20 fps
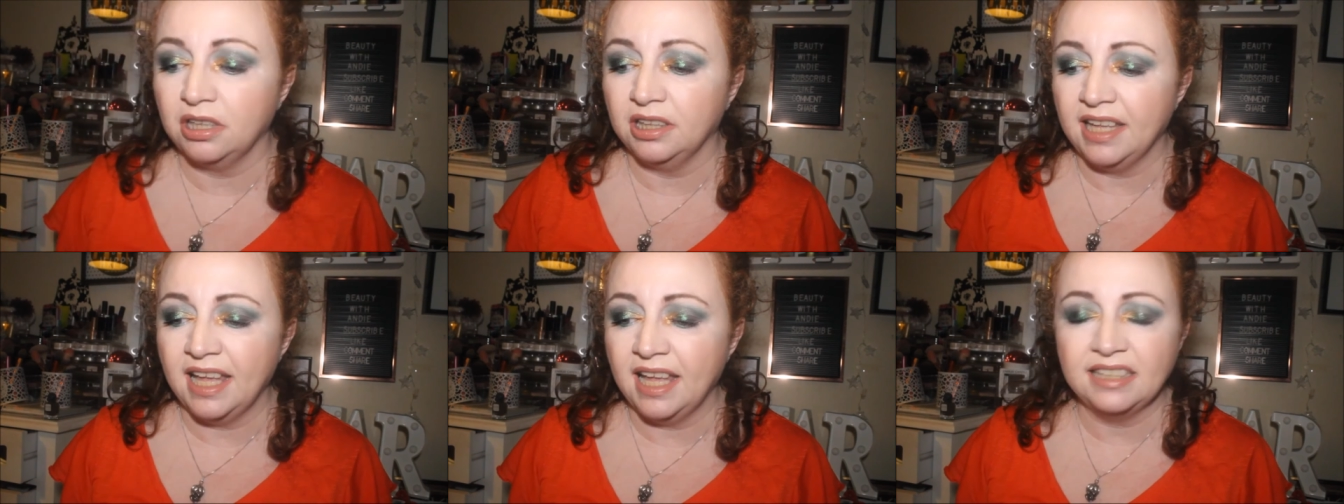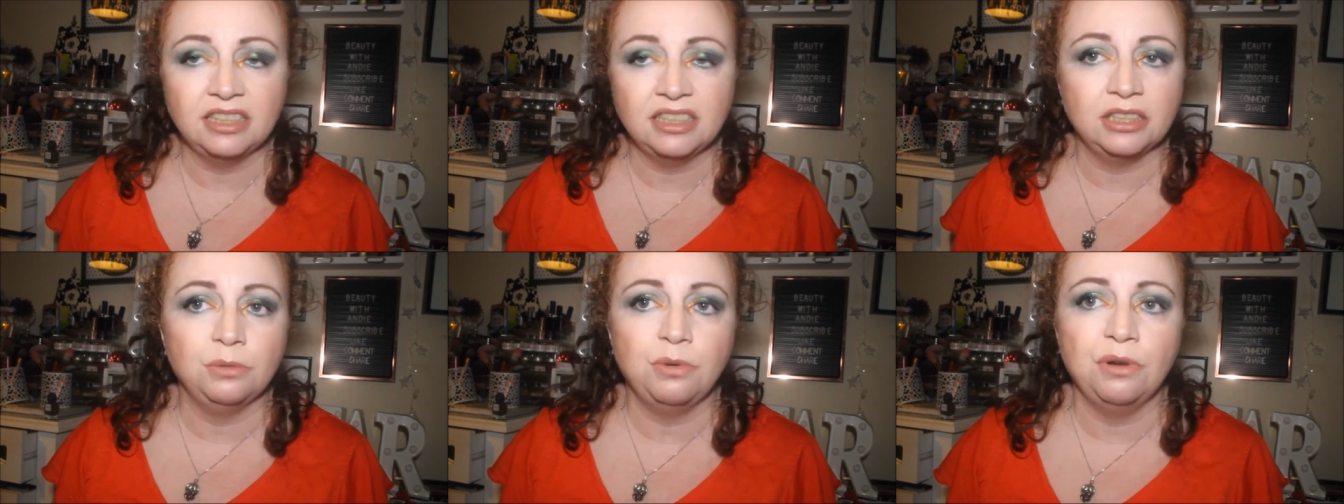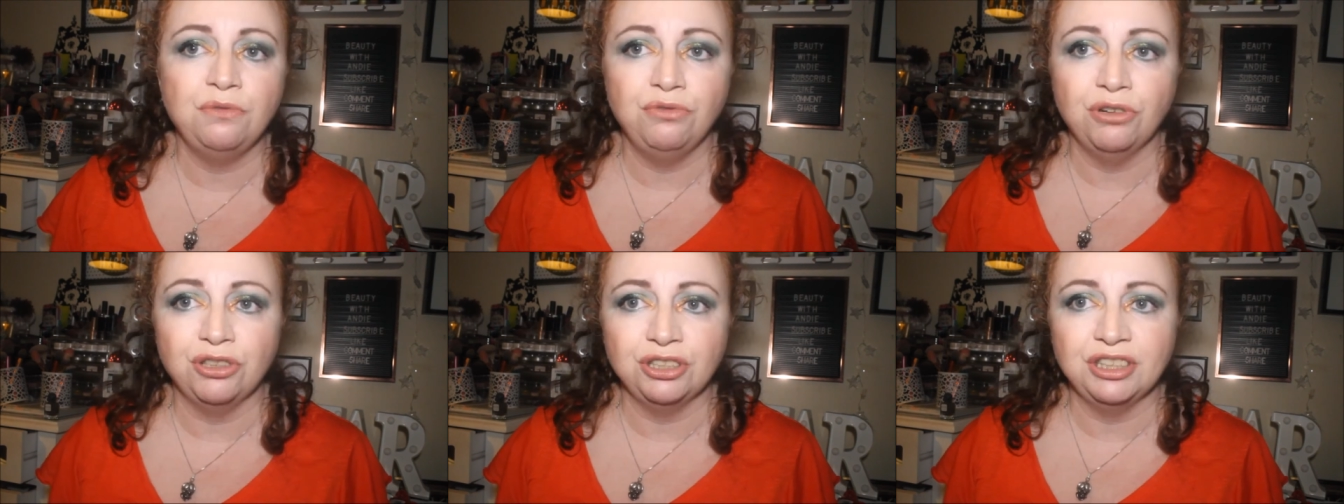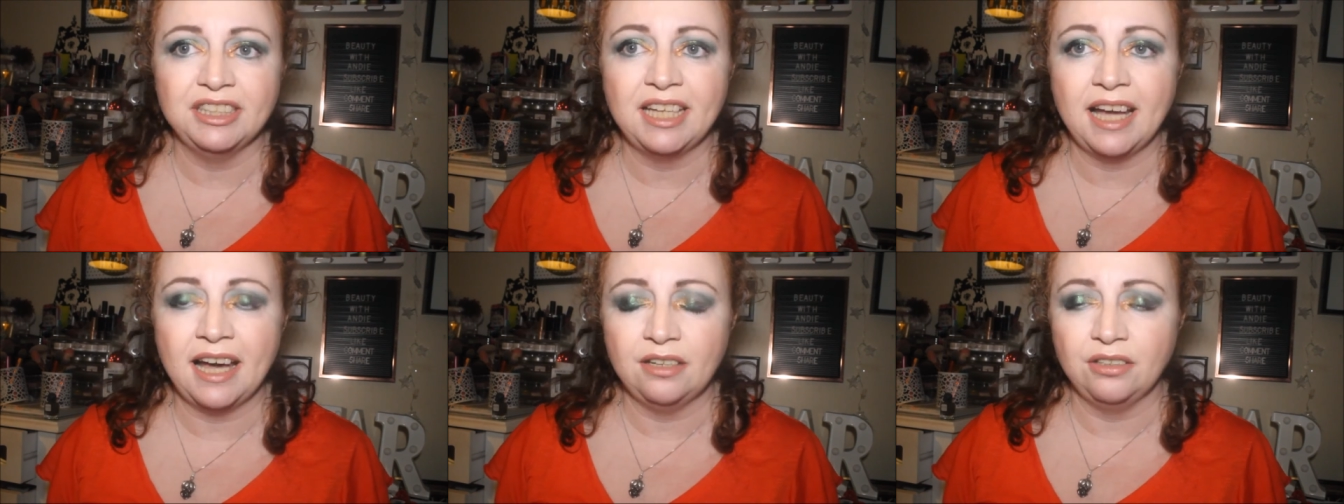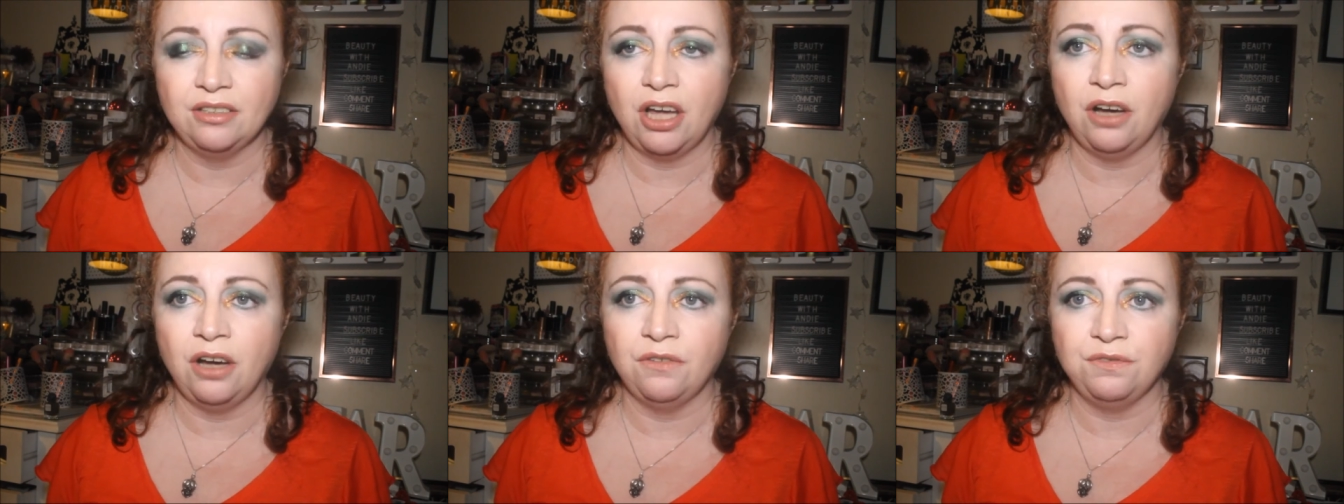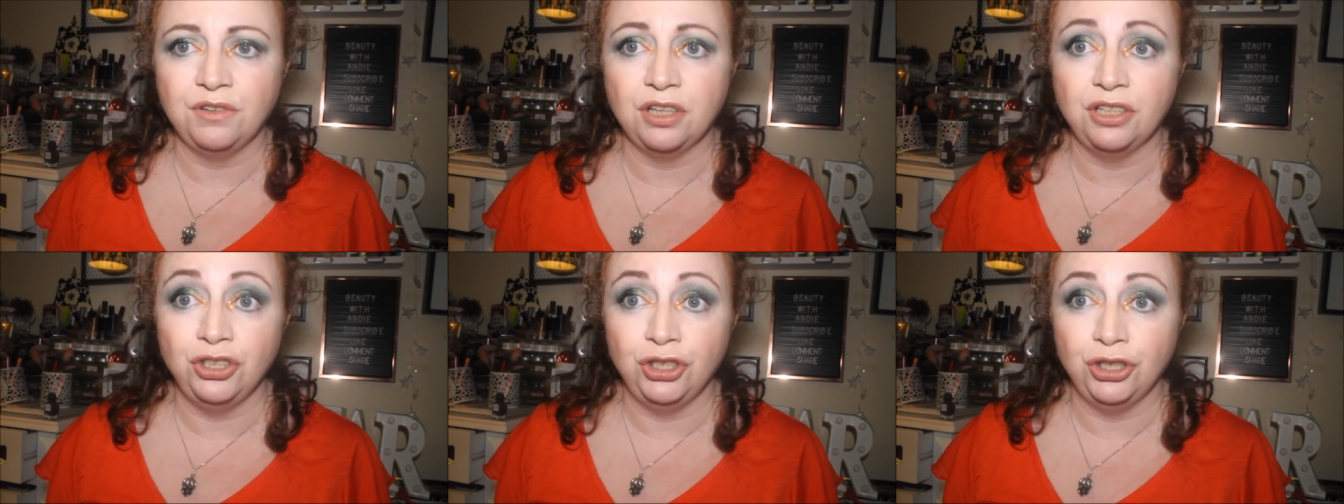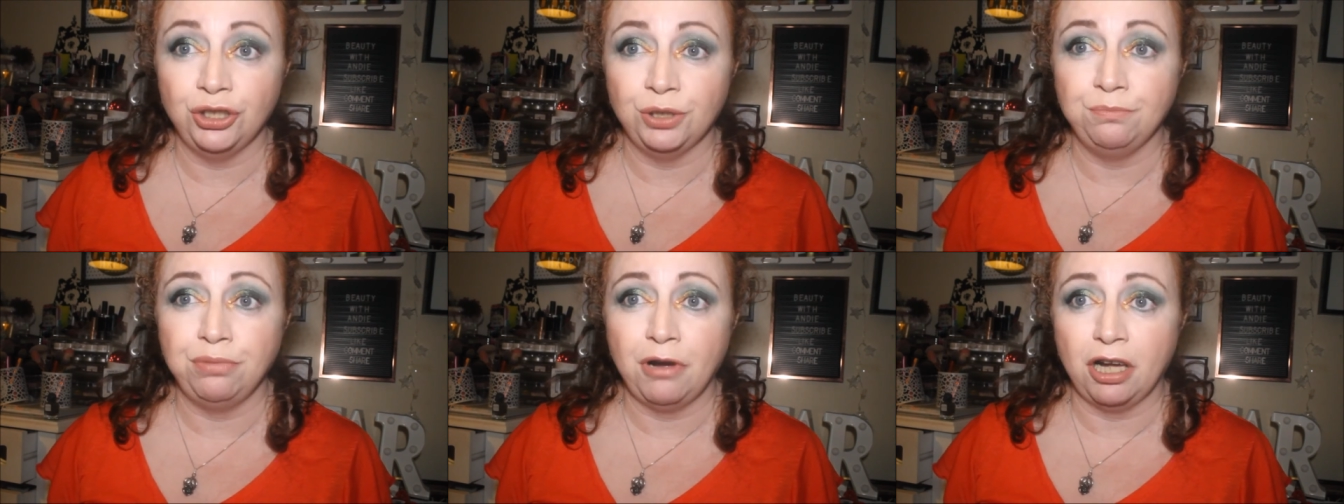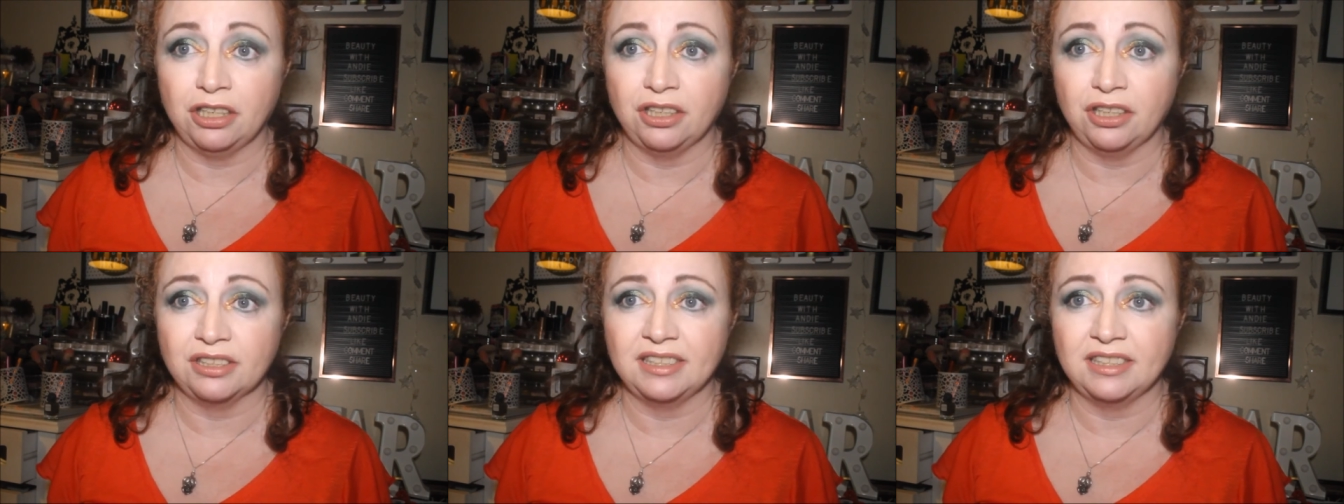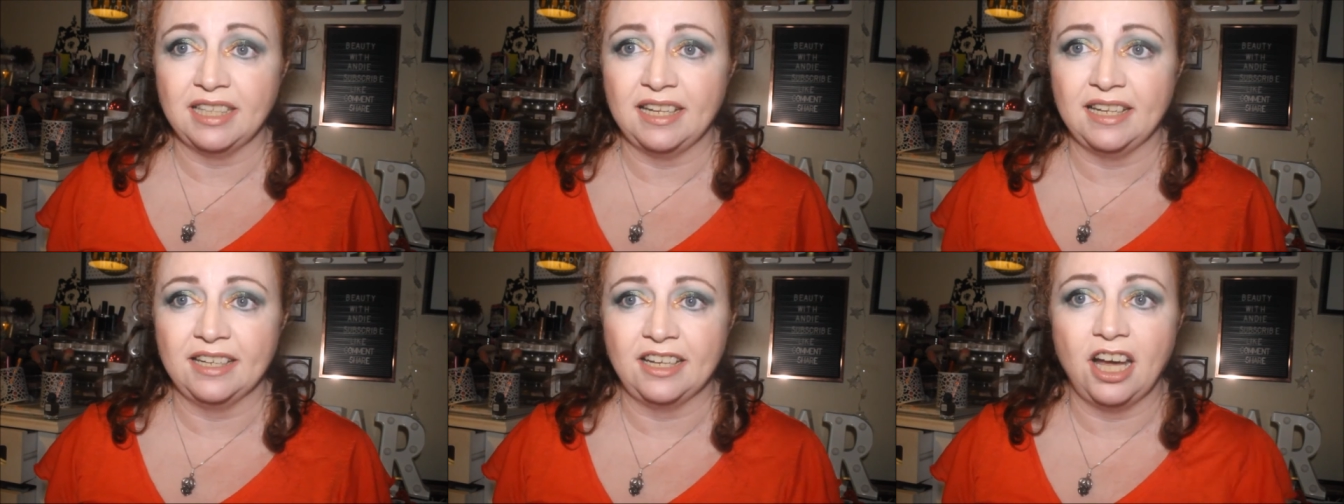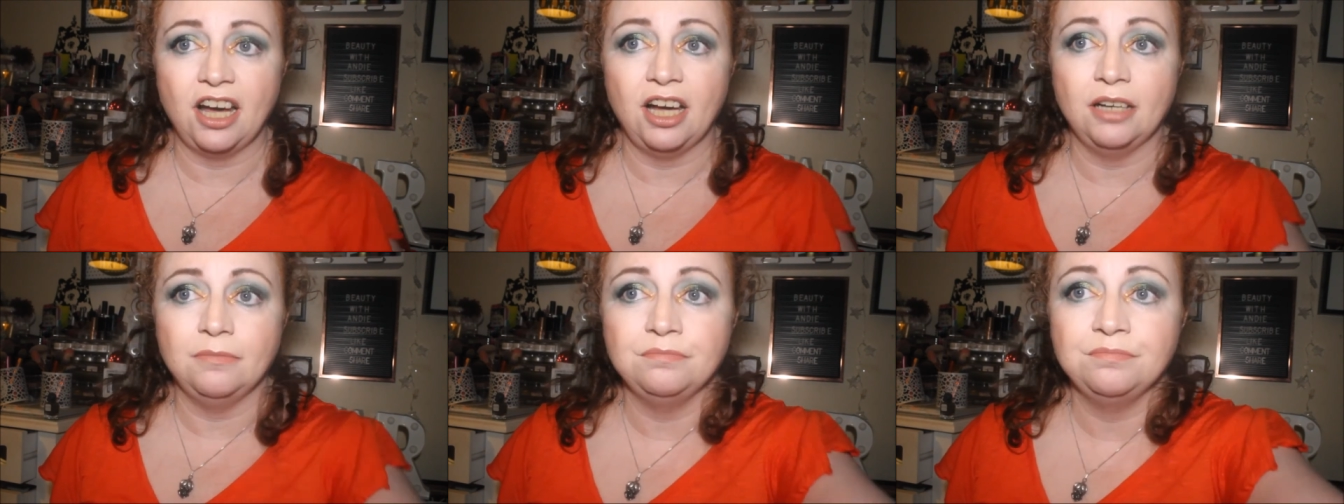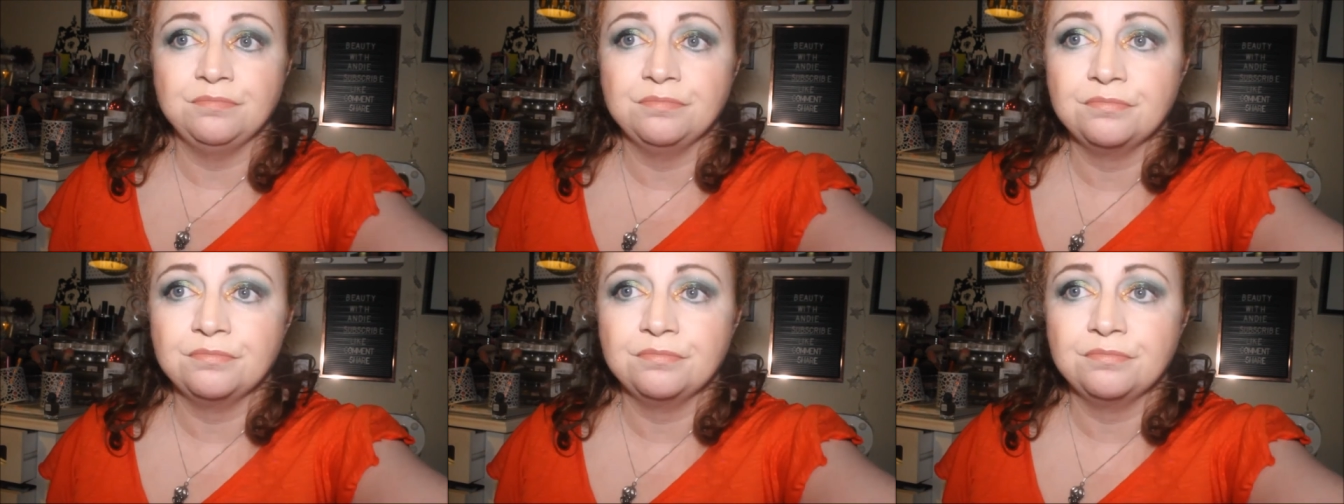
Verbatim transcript: let's do a rundown of the new products that I got.